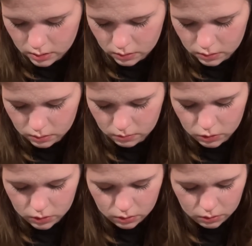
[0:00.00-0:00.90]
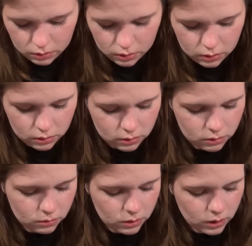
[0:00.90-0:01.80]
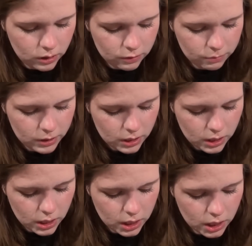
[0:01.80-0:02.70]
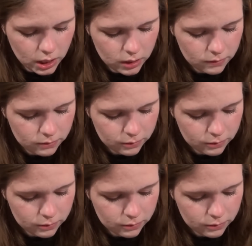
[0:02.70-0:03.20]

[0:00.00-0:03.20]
So I'm just going to take off my glove,